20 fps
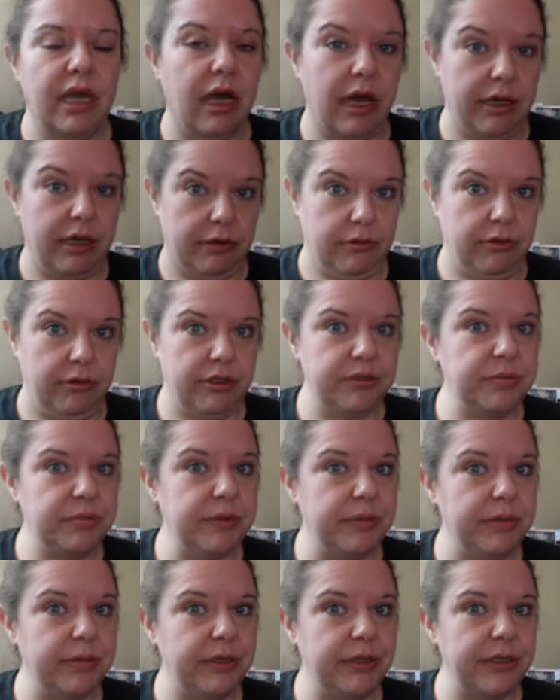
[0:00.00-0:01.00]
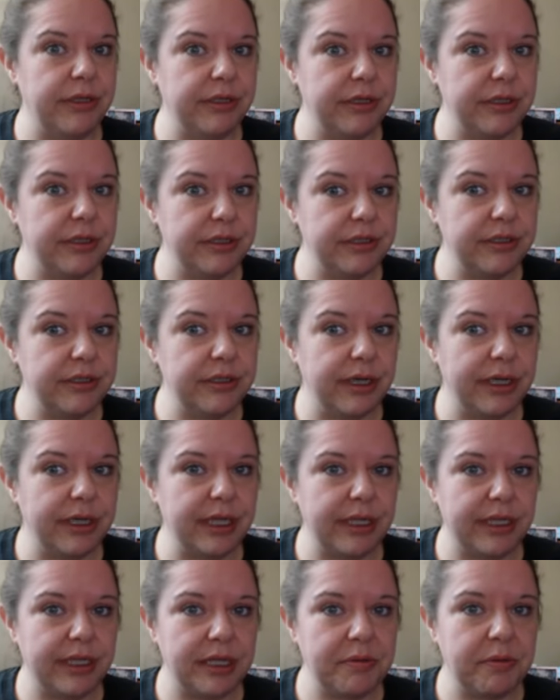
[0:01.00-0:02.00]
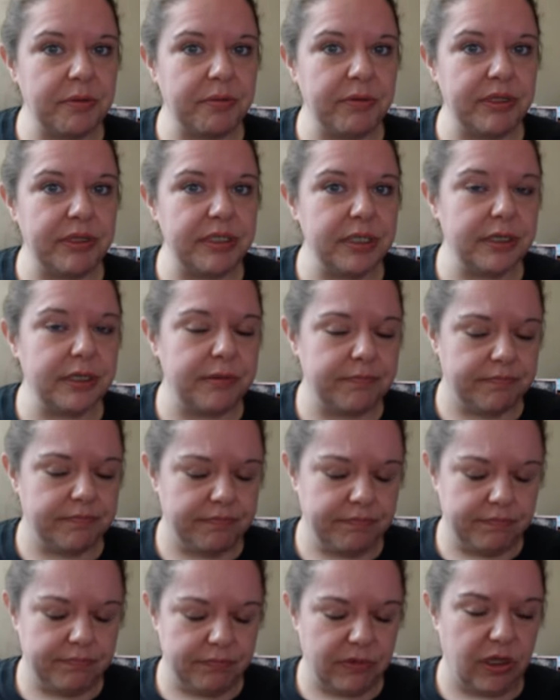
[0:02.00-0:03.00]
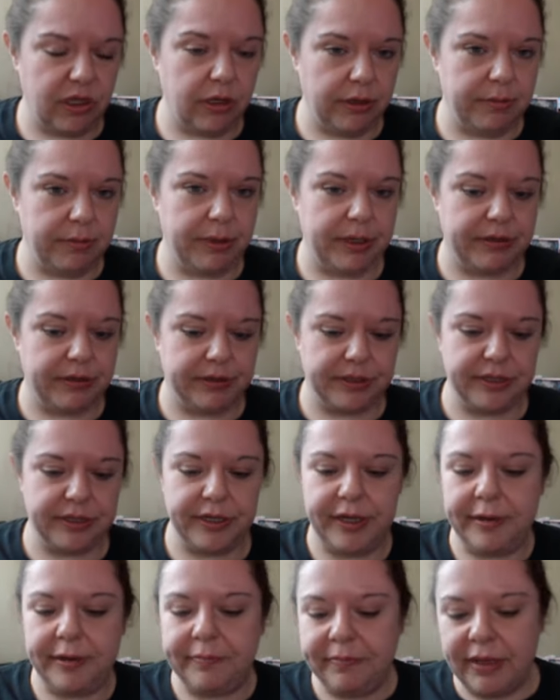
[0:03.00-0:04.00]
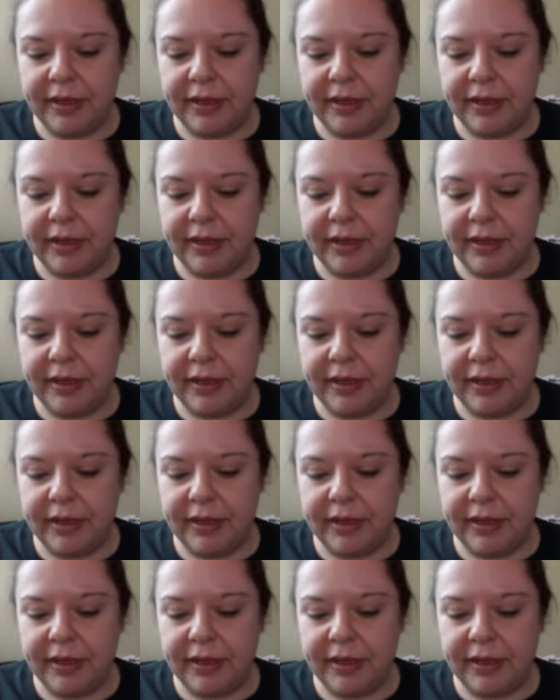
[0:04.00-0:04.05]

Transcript: I know there's people out there that do like that type of music. All the power to you.